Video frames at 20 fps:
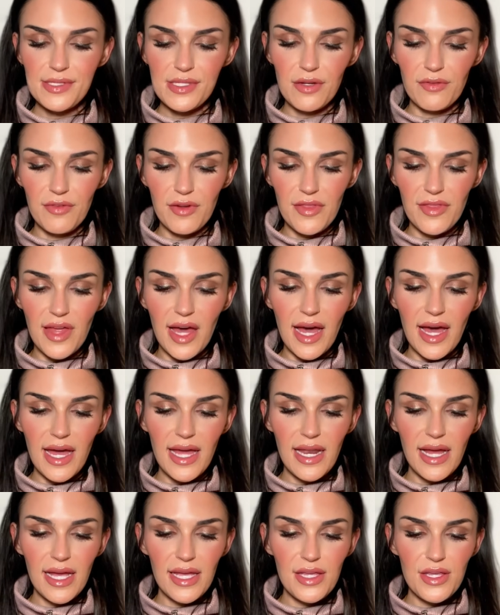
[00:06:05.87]
So for
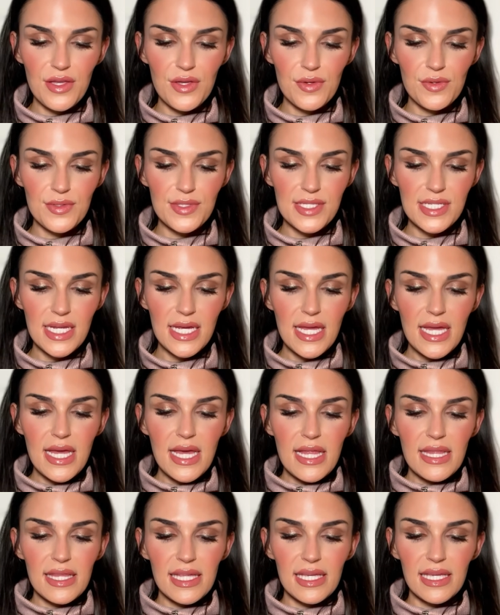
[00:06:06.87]
that, I used
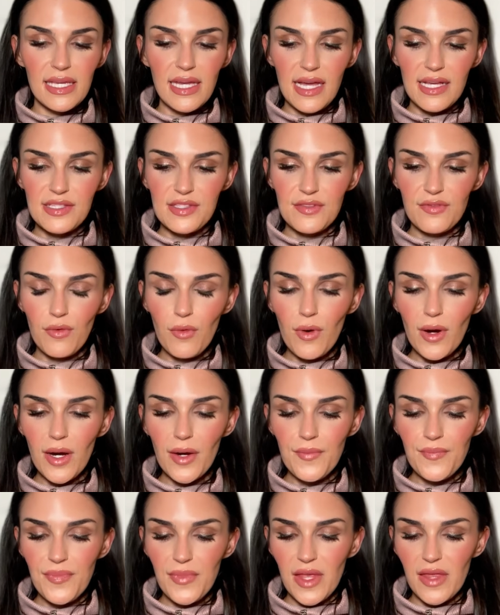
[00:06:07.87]
the
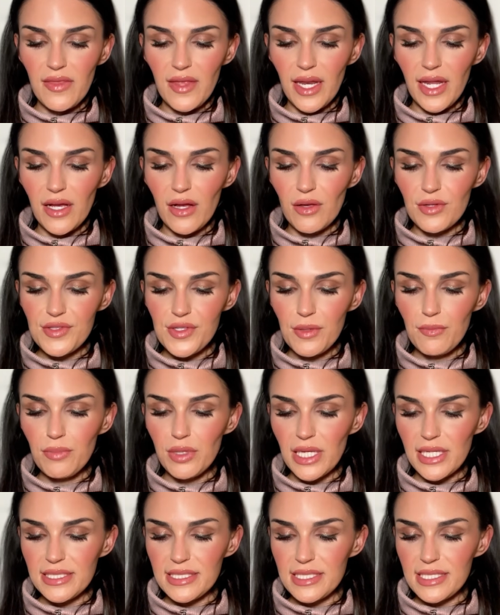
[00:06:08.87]
ES4, and then I also
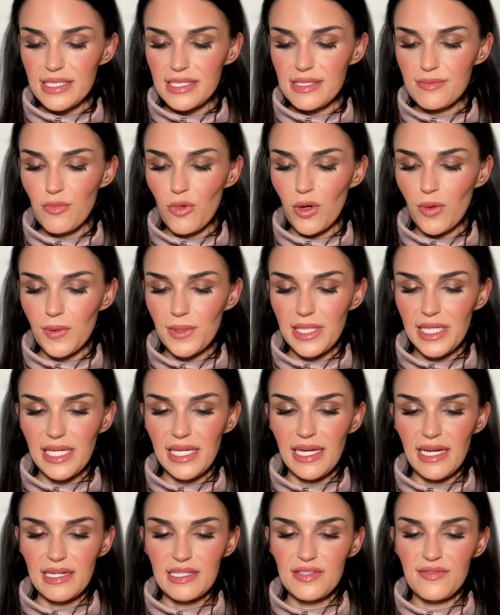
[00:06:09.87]
blended it some more with
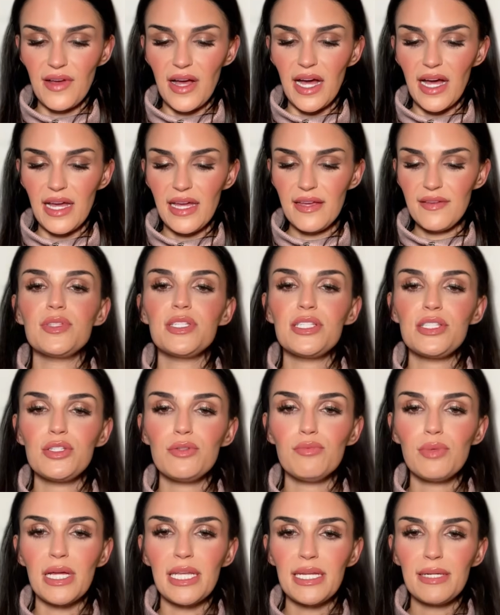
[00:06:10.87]
the EX5. These two
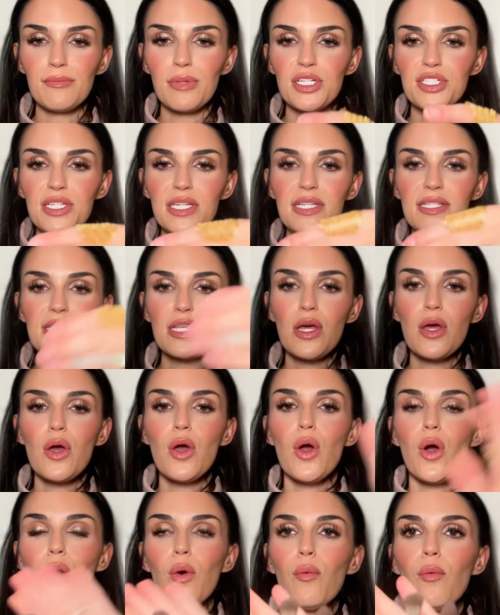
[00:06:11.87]
blending brushes,
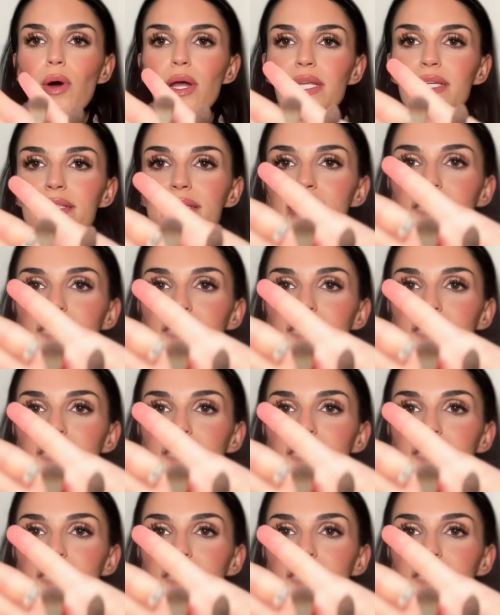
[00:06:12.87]
one is